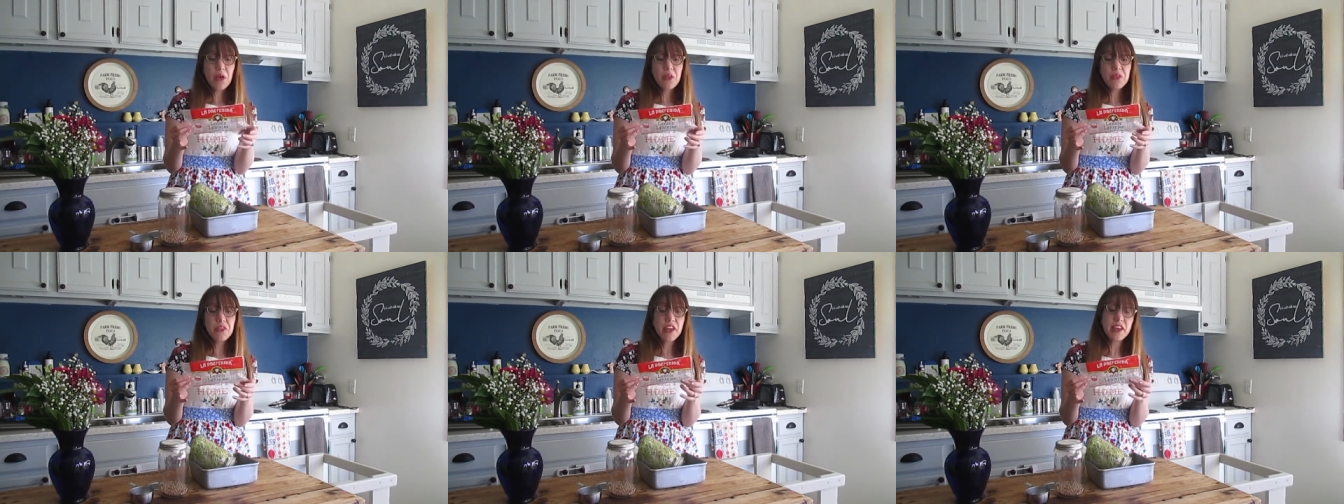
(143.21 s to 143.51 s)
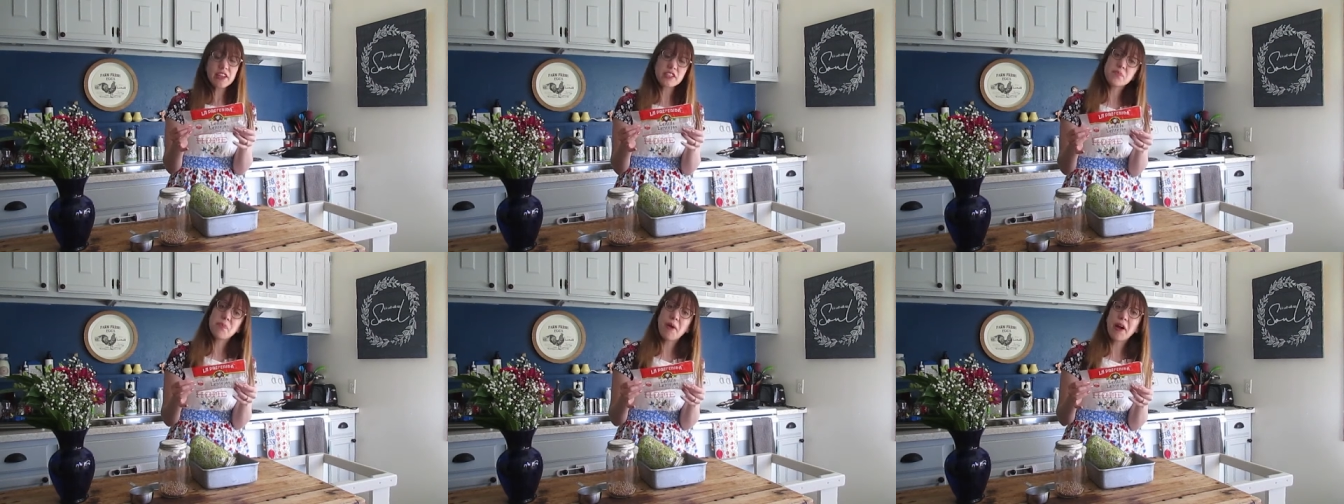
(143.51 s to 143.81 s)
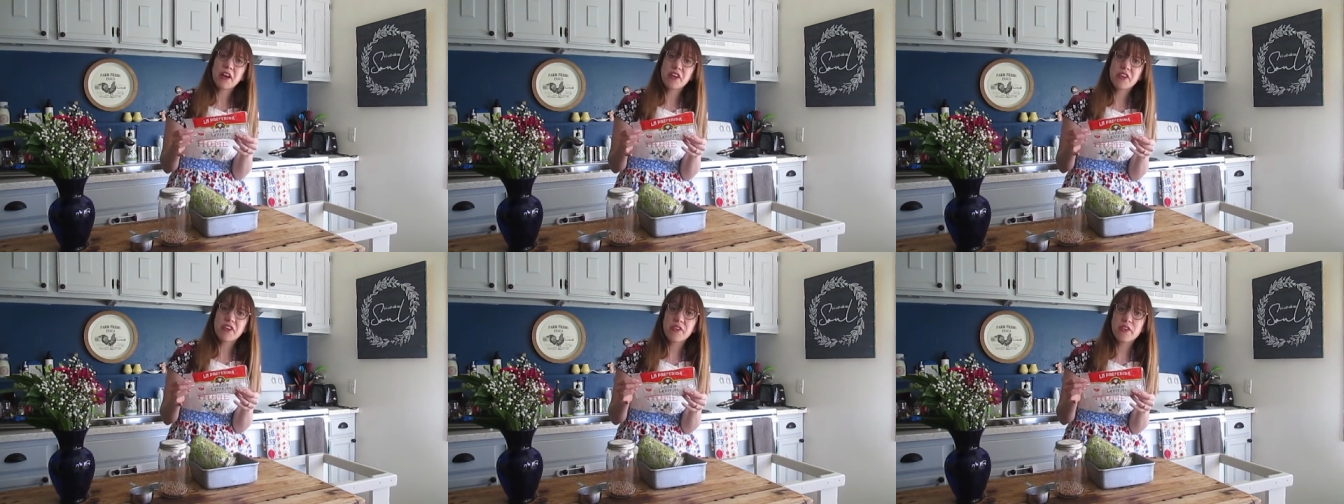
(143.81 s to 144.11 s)
They
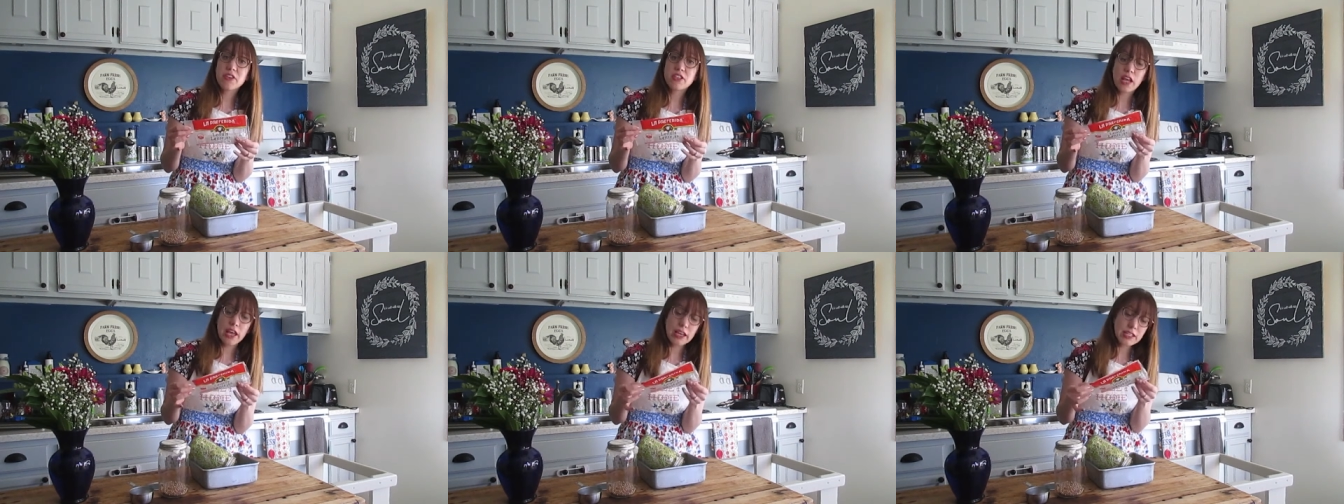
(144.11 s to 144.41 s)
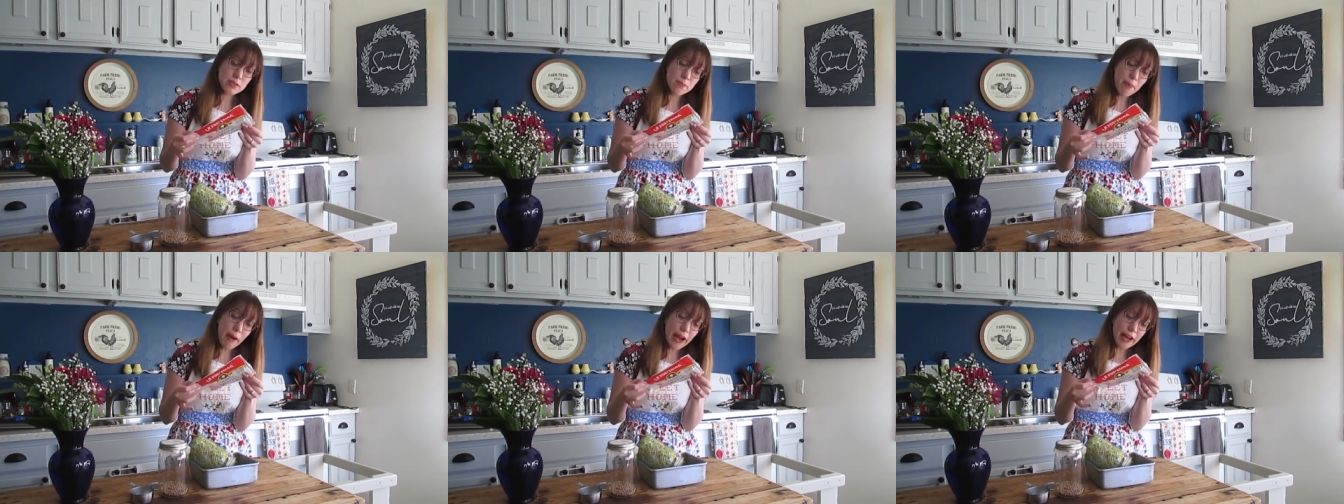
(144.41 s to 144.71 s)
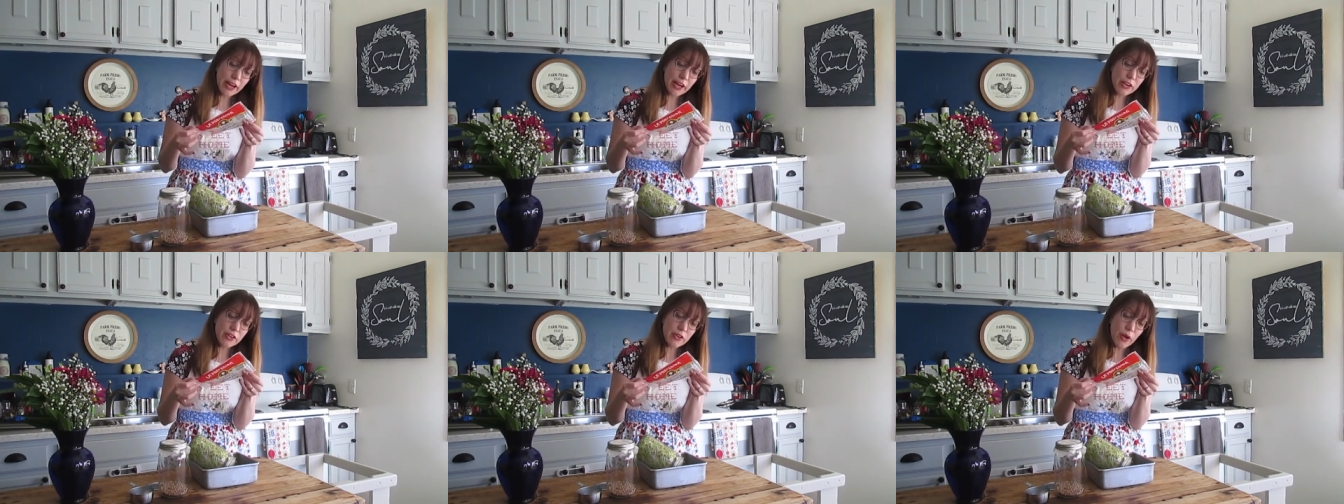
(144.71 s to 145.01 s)

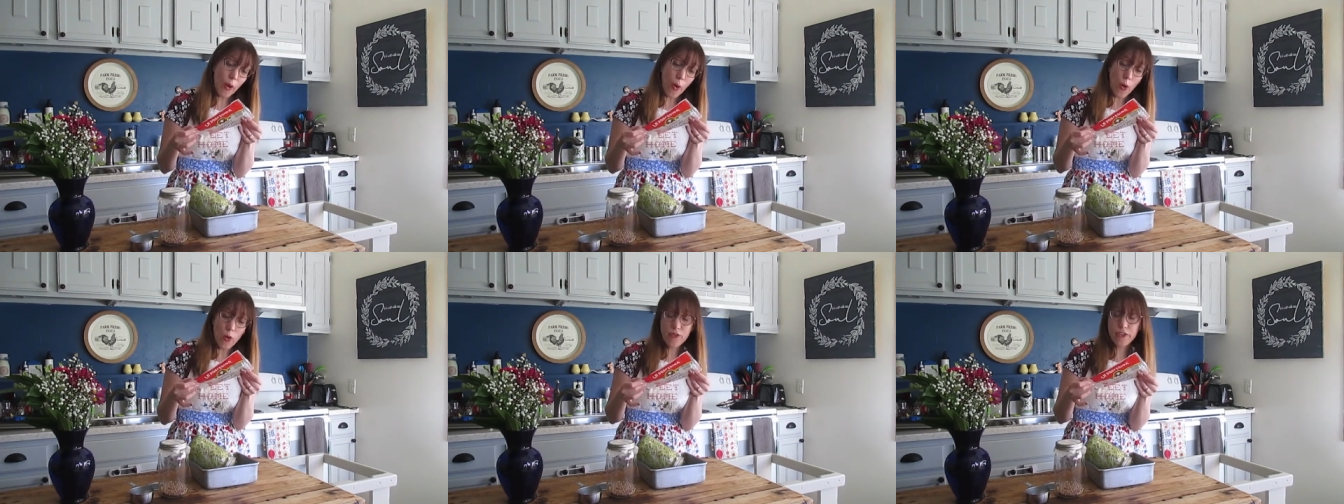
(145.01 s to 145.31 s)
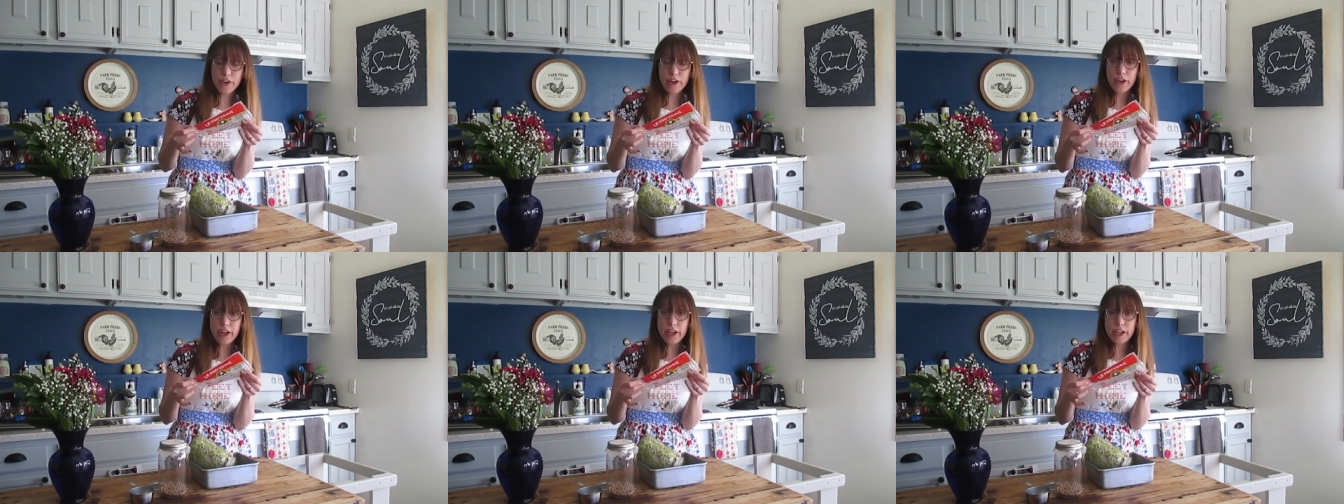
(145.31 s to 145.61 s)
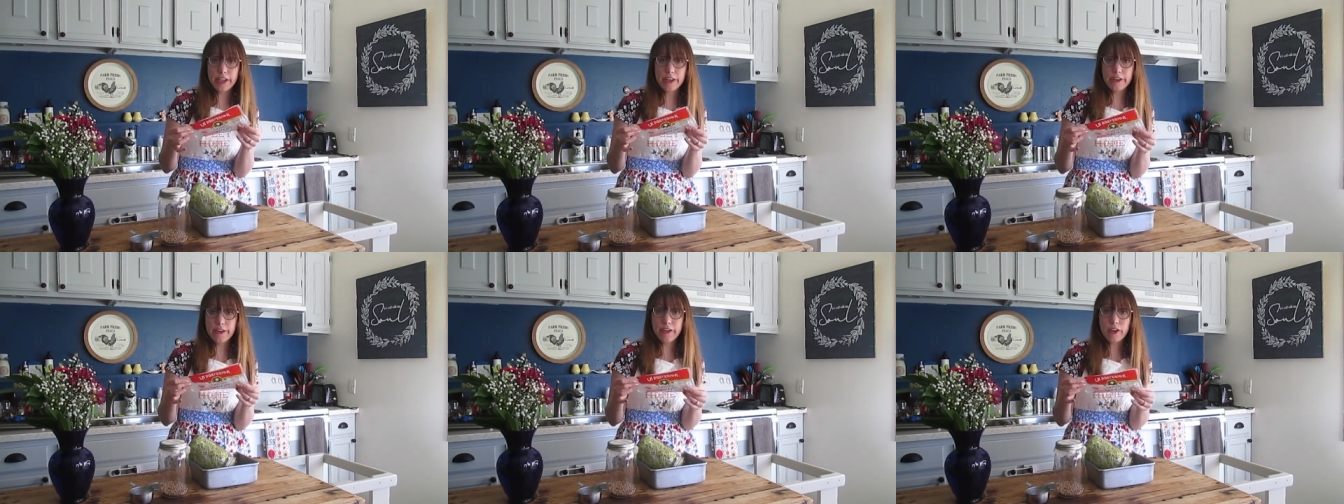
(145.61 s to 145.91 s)
expired over a
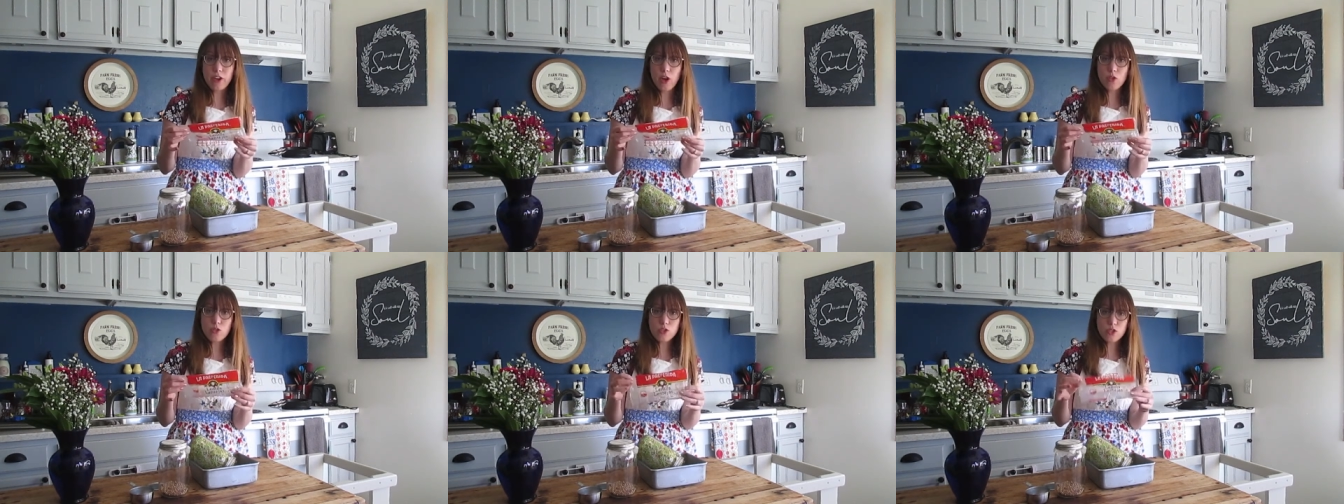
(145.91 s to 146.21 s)
year ago.